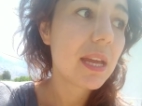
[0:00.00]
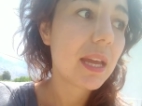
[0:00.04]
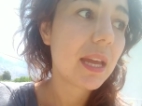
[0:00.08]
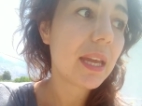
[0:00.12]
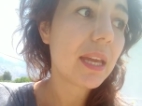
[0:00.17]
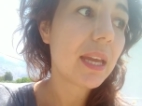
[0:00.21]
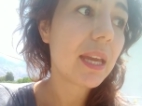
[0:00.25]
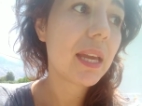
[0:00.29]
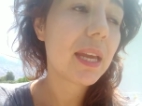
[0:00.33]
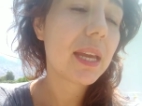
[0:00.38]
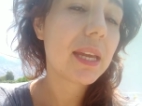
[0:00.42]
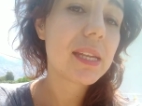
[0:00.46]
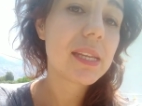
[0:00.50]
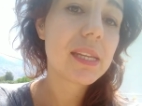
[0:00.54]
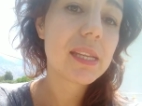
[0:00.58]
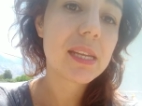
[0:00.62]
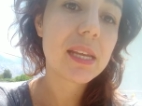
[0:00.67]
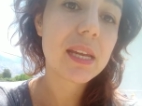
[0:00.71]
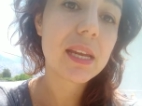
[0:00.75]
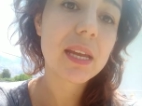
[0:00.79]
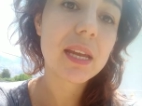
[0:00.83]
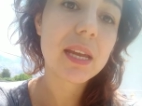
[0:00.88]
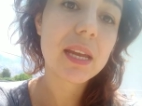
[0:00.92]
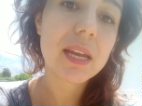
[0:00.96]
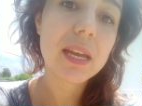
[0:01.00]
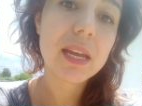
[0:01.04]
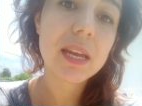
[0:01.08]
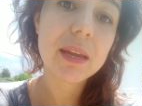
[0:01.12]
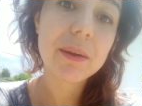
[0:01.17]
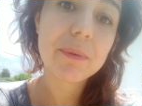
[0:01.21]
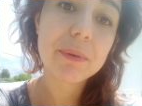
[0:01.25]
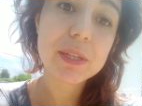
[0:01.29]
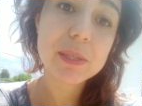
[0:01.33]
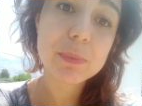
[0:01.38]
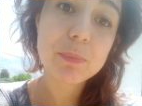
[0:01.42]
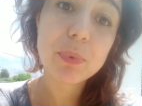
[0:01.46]
and
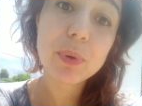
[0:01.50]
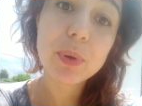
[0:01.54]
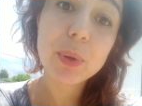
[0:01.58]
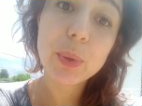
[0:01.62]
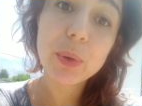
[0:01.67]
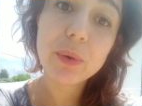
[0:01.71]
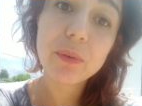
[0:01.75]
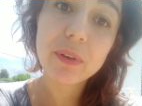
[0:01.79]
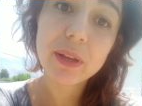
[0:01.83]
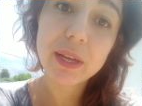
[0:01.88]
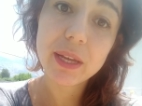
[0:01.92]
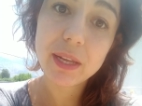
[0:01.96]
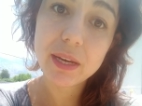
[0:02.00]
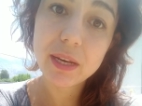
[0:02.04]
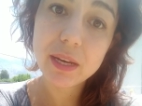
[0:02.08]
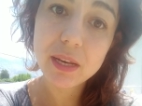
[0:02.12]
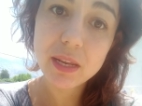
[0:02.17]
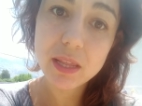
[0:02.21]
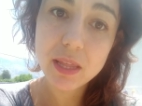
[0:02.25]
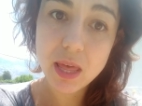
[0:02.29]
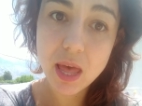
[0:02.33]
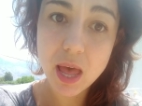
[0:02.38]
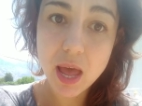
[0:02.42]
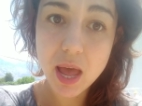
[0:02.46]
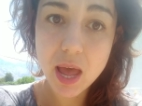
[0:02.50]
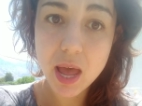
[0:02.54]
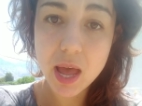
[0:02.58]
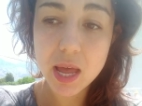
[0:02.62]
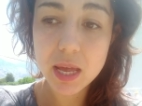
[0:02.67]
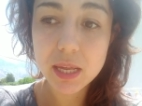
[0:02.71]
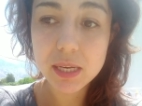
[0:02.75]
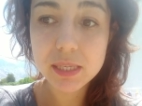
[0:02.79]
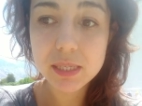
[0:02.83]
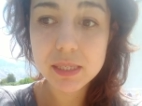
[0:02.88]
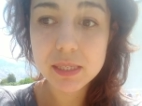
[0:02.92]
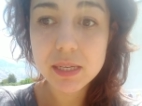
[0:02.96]
it was proven
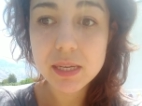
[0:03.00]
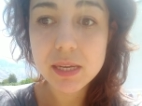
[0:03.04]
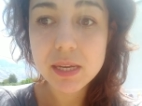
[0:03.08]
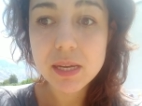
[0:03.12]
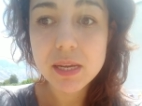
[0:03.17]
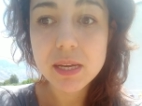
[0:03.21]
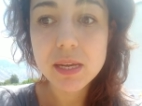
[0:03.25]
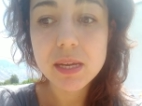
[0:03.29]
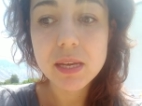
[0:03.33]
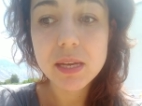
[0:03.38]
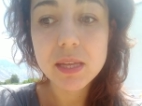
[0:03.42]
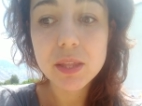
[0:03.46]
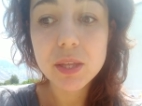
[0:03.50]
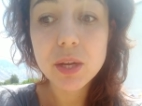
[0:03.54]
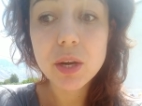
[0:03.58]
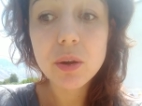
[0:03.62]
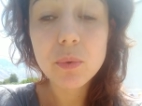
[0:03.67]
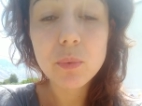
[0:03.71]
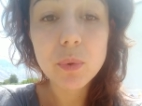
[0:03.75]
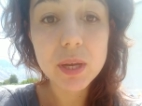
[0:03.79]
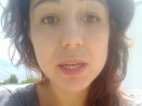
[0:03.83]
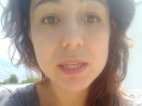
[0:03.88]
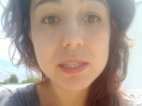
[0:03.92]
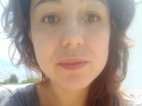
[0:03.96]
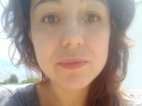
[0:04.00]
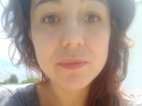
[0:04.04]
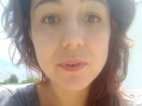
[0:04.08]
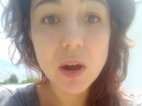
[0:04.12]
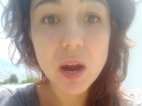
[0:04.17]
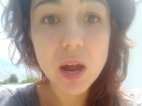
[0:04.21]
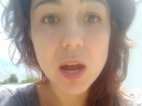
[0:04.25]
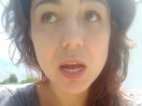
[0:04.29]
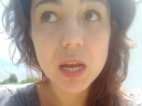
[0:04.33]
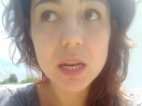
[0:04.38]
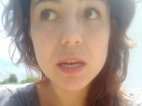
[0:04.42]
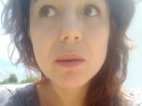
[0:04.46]
that there was
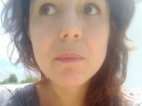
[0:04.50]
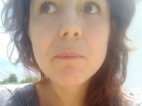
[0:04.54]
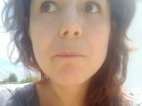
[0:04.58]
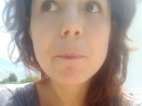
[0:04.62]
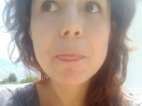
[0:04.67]
fraud.